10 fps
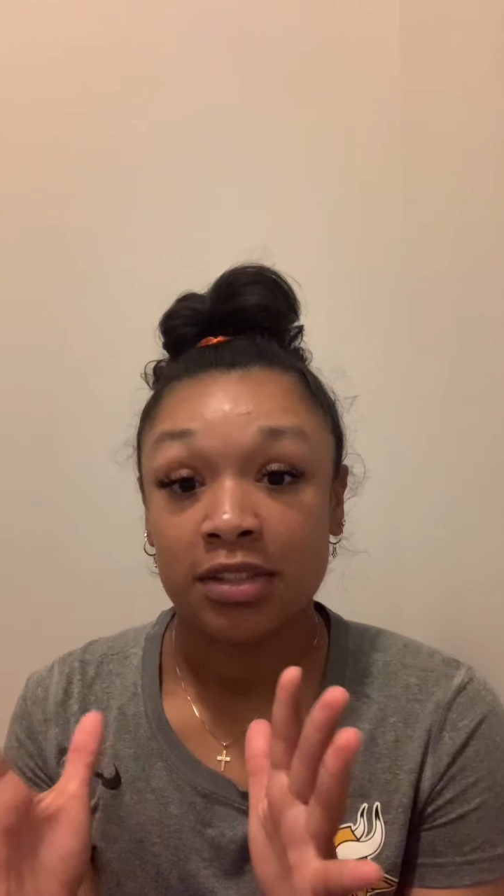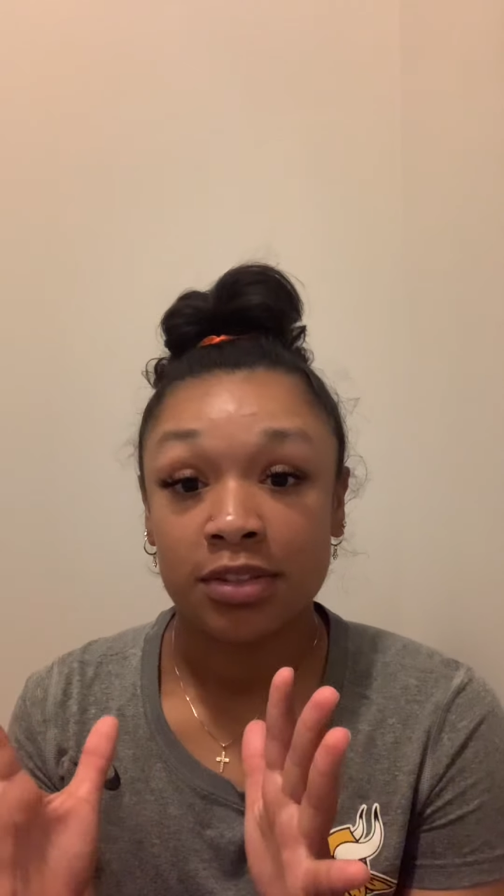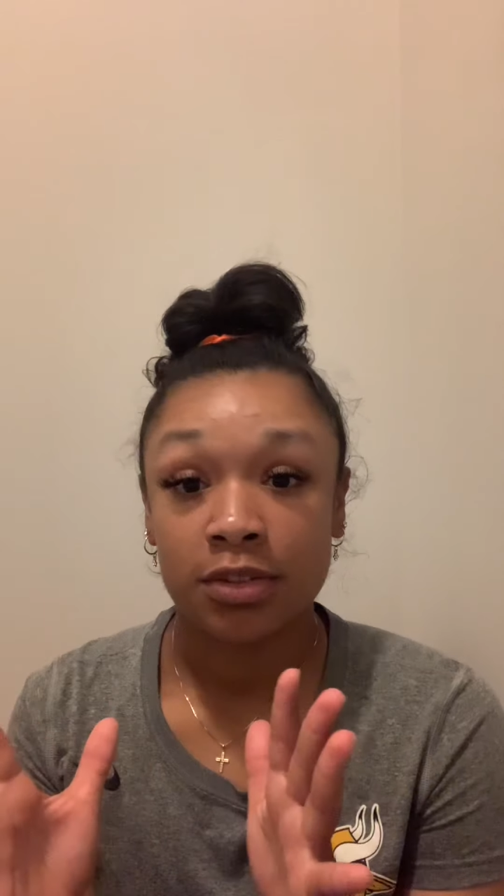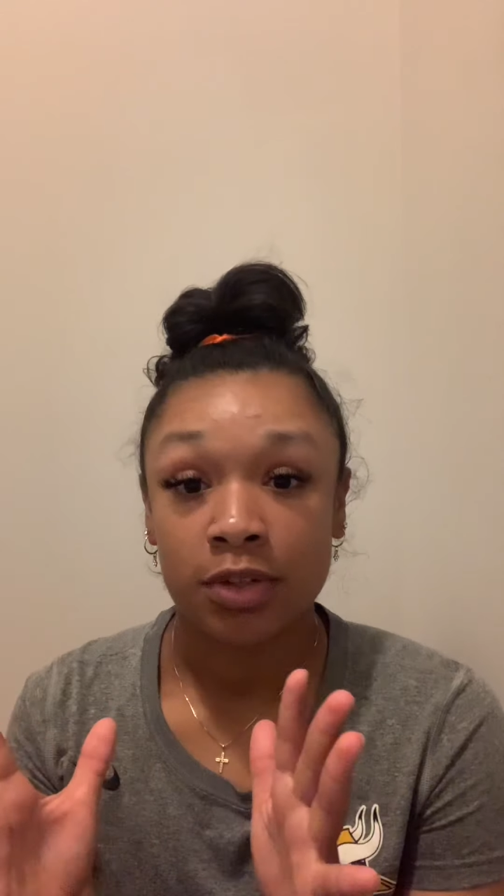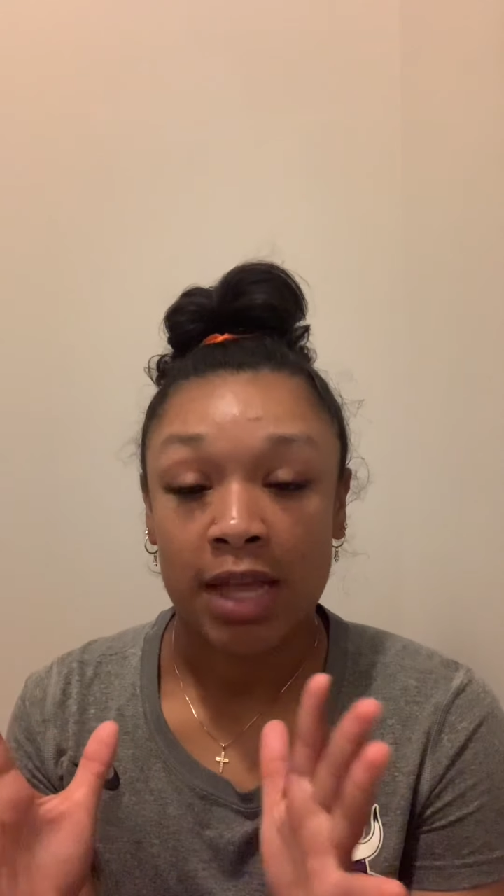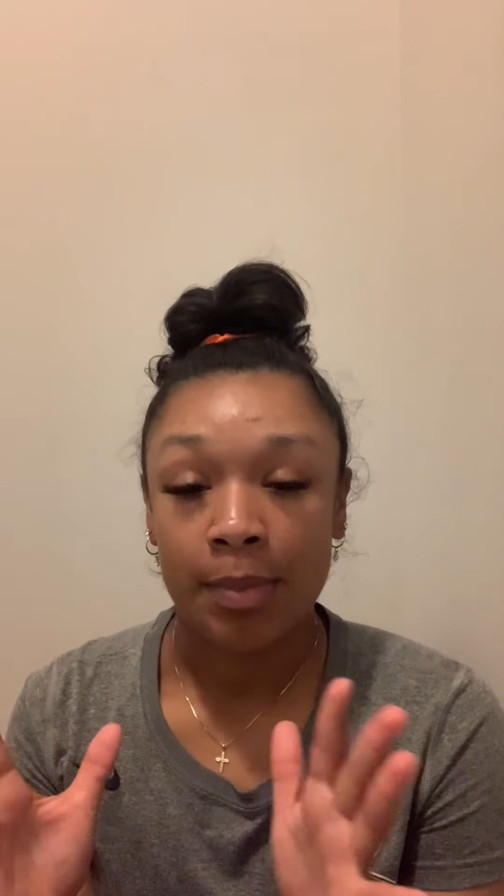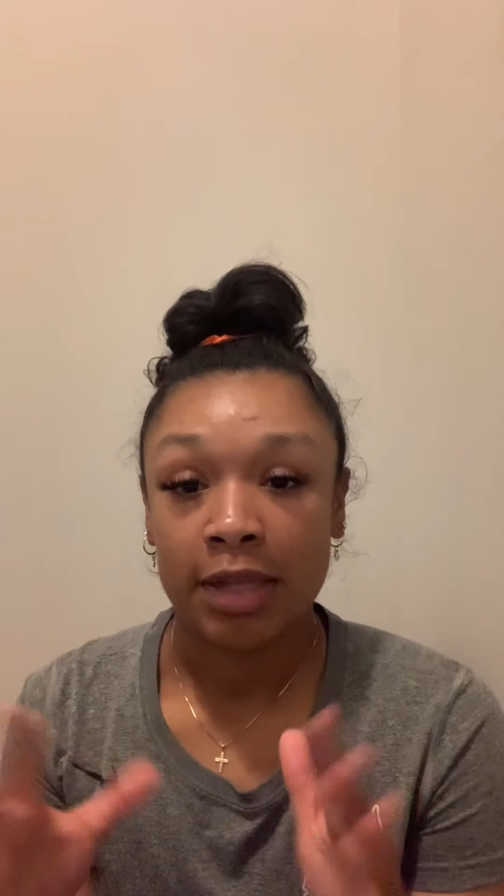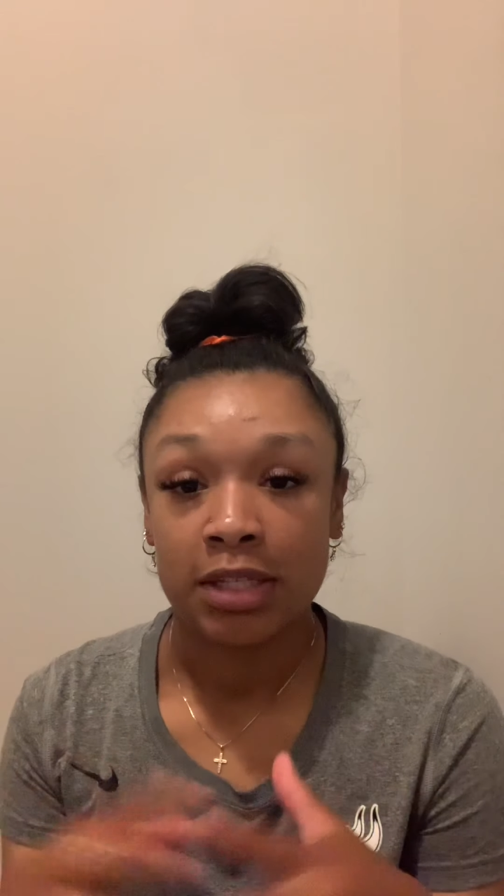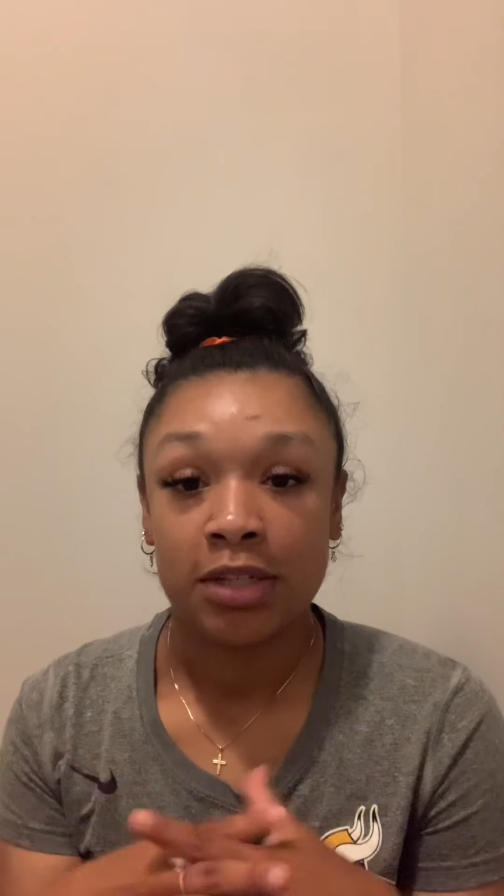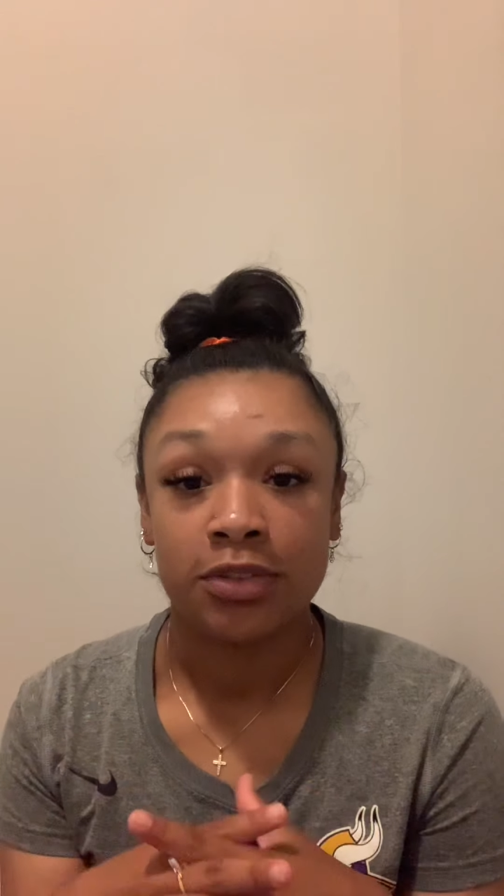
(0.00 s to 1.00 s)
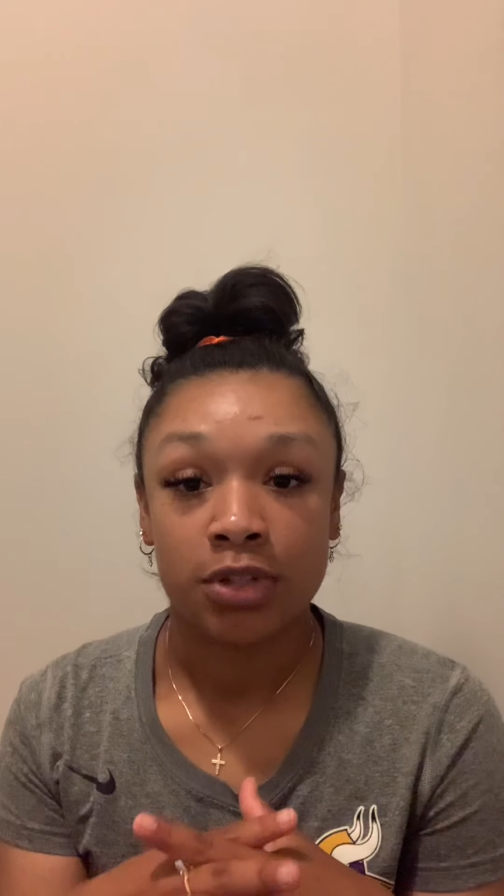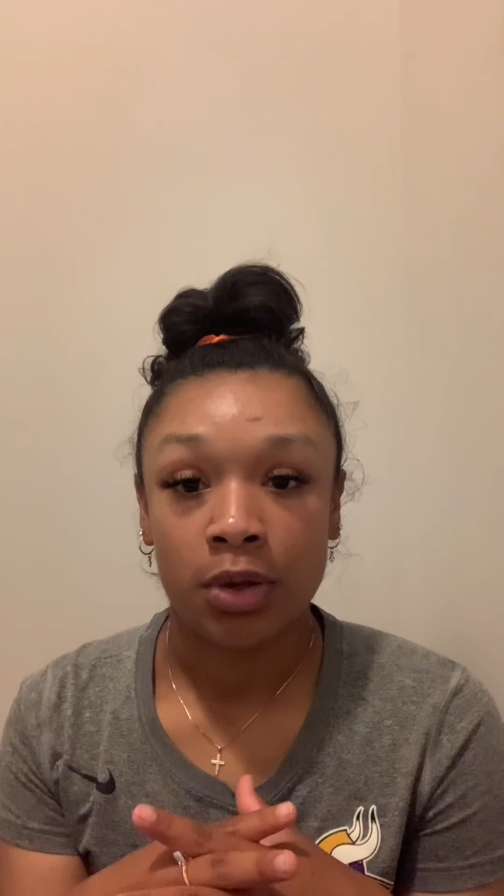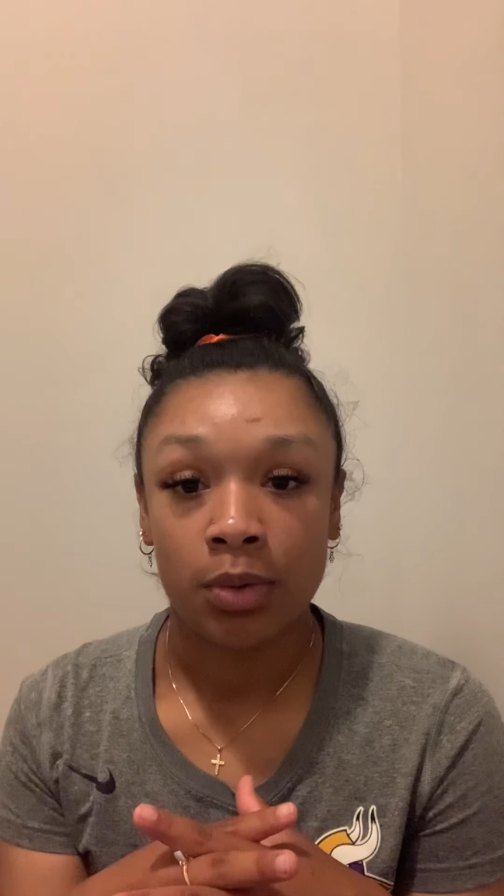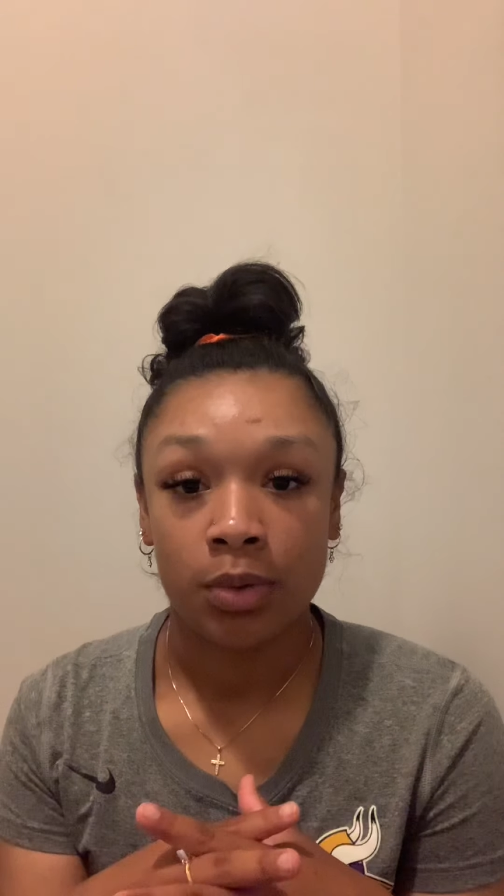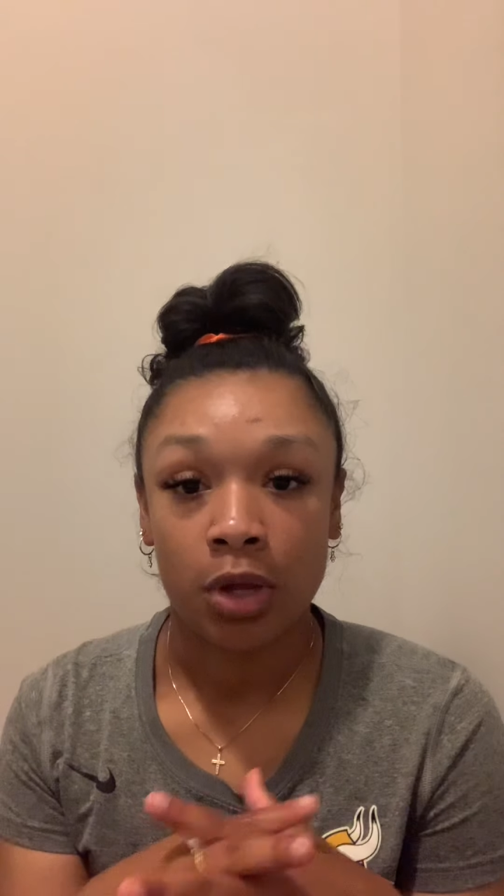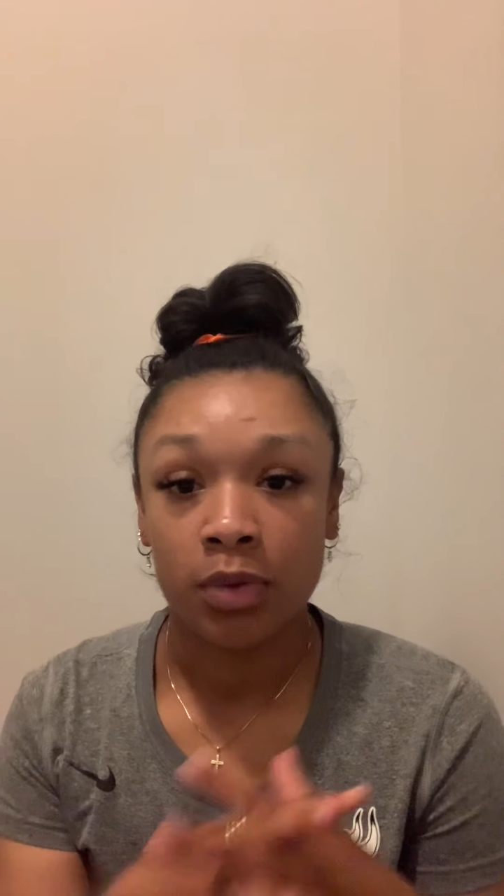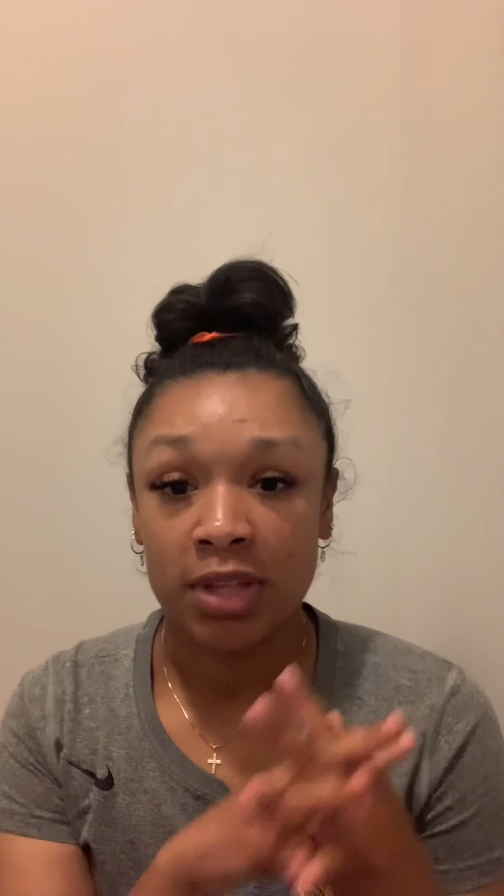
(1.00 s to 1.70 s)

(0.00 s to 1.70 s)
so that my knees don't go into